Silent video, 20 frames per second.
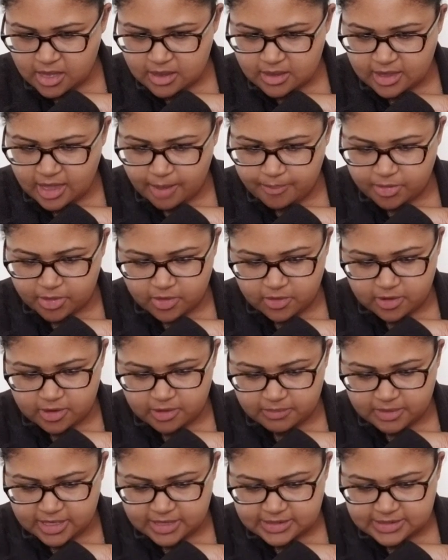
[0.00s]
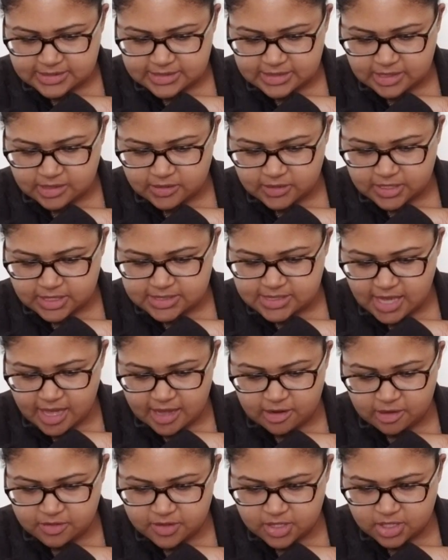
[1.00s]
Capricorn, I'm getting secrets. I
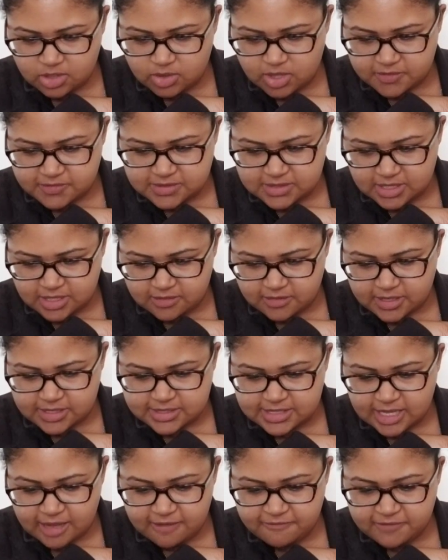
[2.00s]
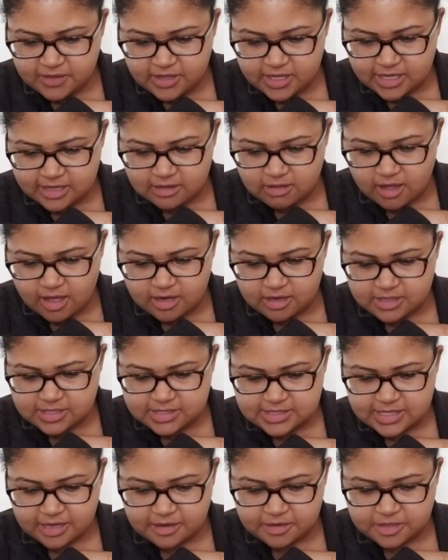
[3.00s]
don't think you have secrets. I feel like a lot of
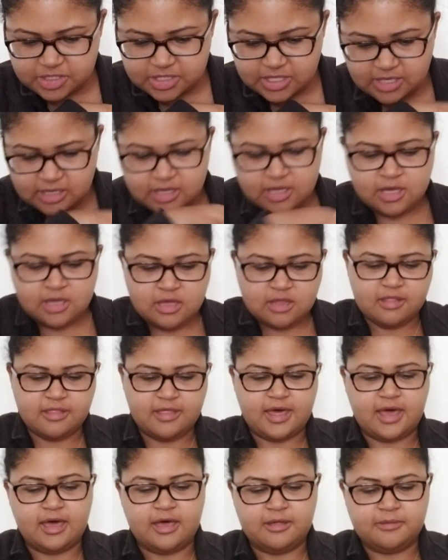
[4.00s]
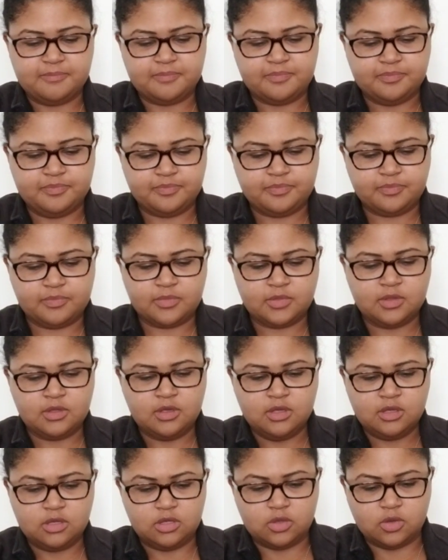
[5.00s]
this energy that,
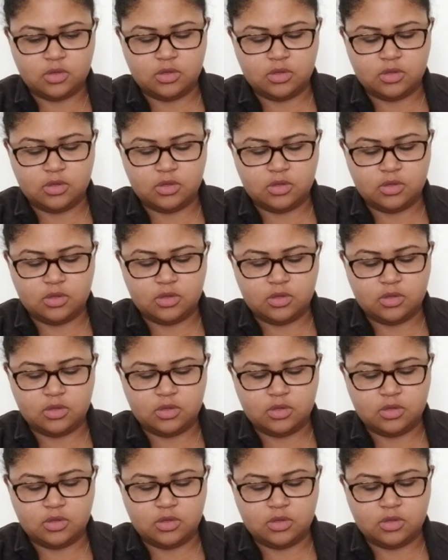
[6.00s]
you,